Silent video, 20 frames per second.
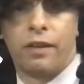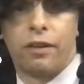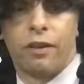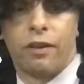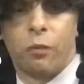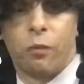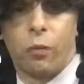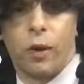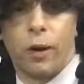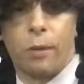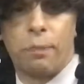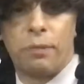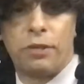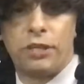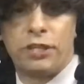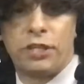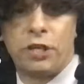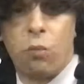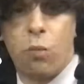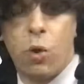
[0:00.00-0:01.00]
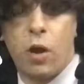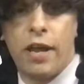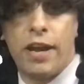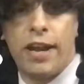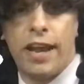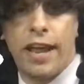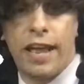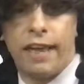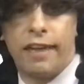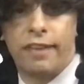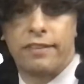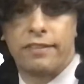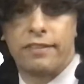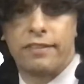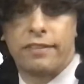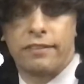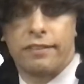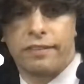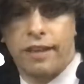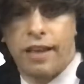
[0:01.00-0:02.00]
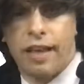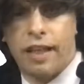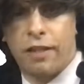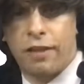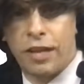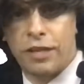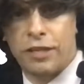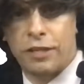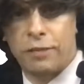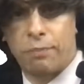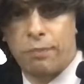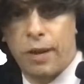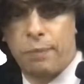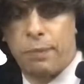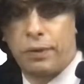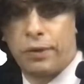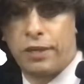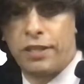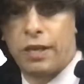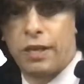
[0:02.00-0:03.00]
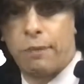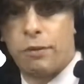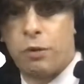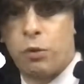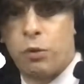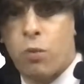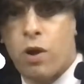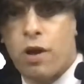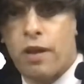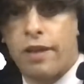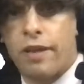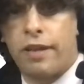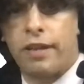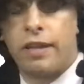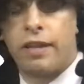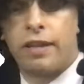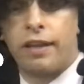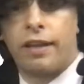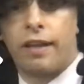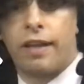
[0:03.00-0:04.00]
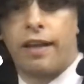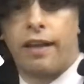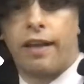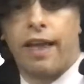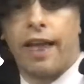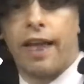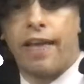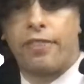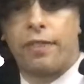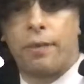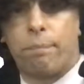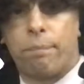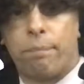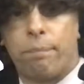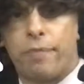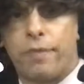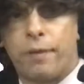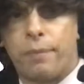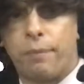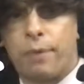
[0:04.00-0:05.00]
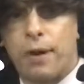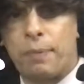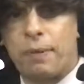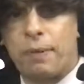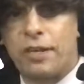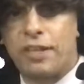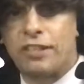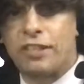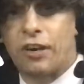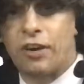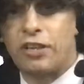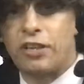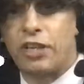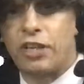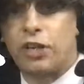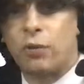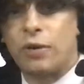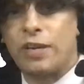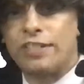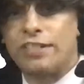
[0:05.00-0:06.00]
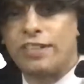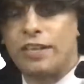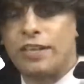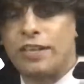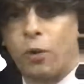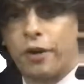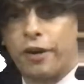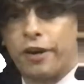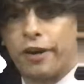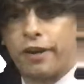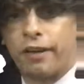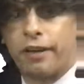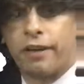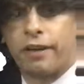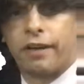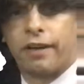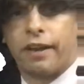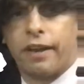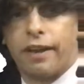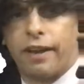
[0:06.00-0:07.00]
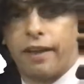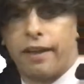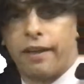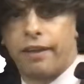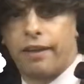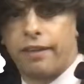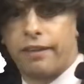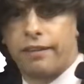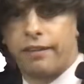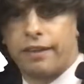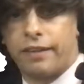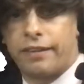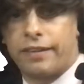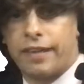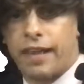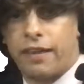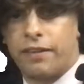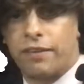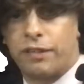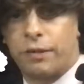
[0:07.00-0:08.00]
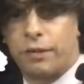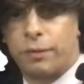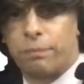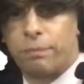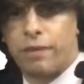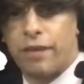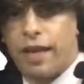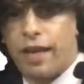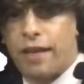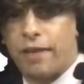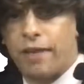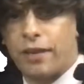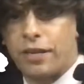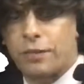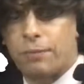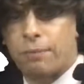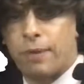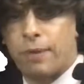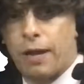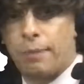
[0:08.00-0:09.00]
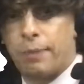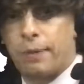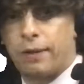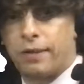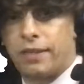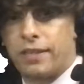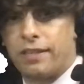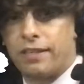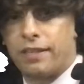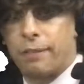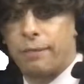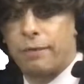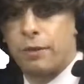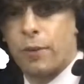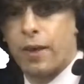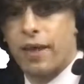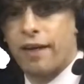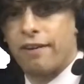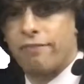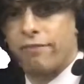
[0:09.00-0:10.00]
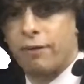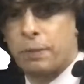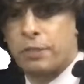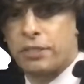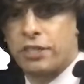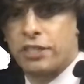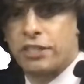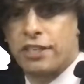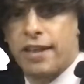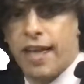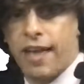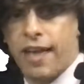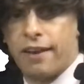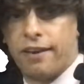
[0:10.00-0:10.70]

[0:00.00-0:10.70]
where position 1 has allocation probability W1, and the probabilities are in decreasing order down to allocation probability Wn for position n.